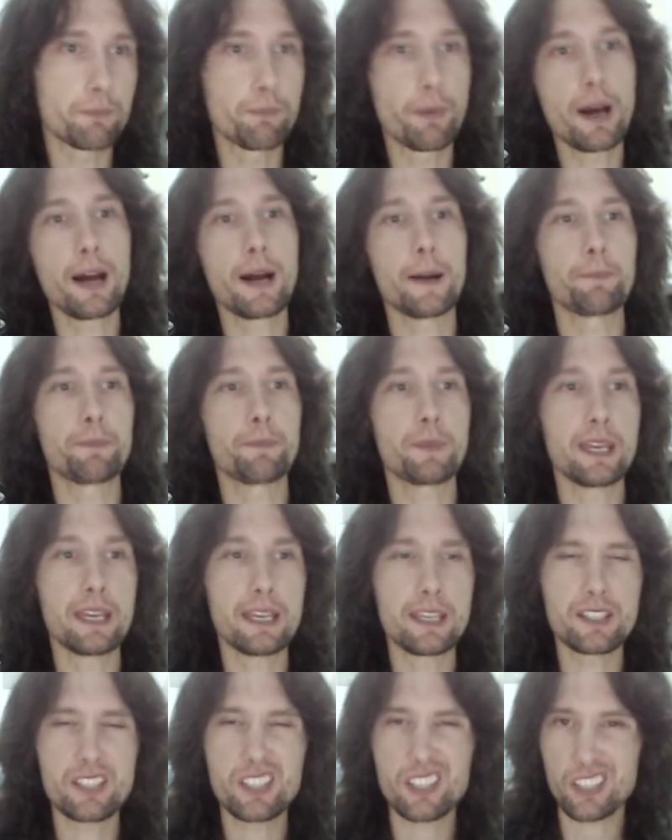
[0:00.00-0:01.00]
but it
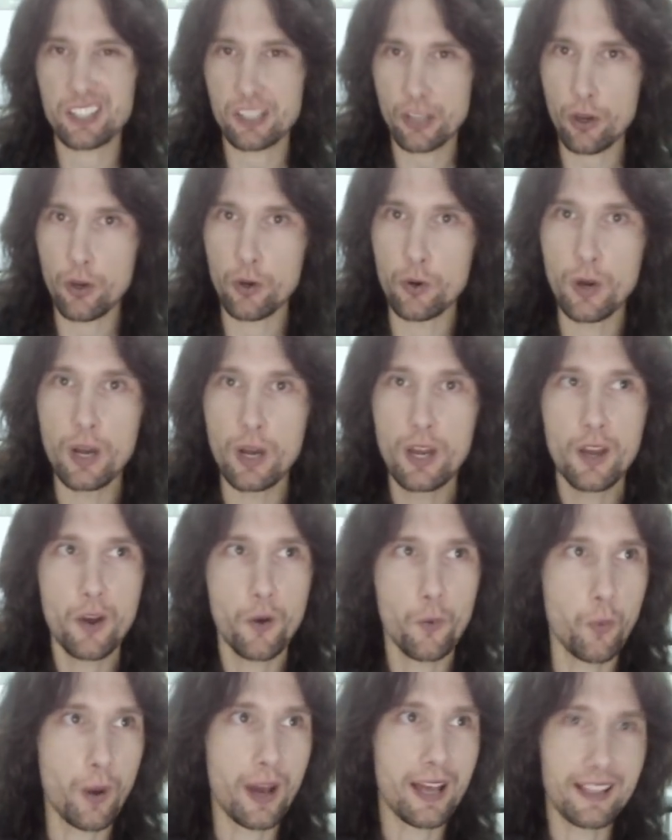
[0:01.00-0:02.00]
is so
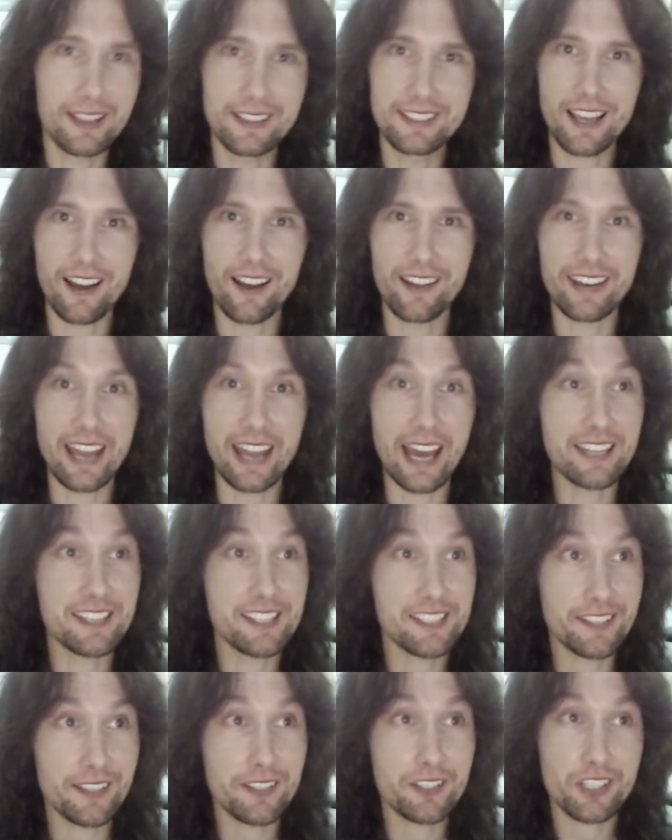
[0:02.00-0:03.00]
well done and
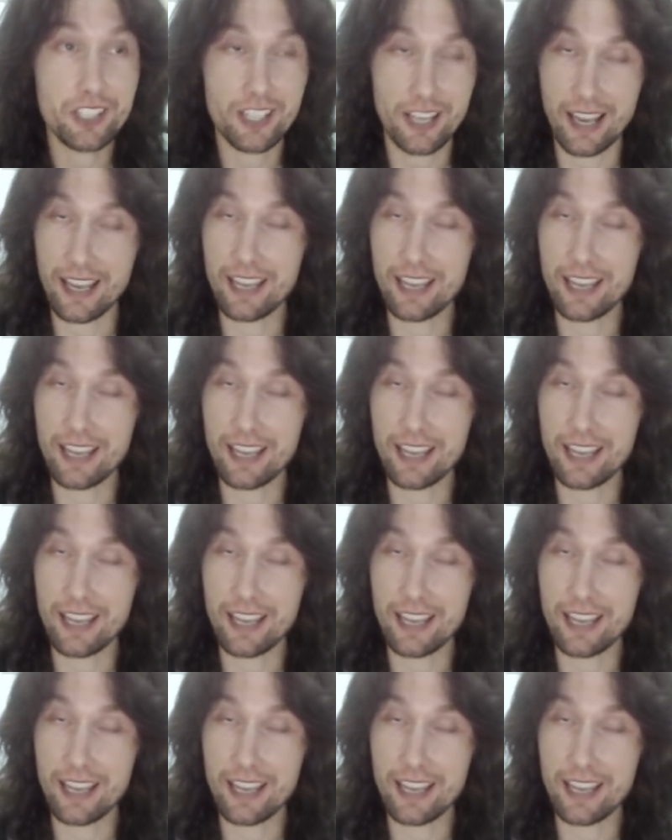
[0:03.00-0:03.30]
such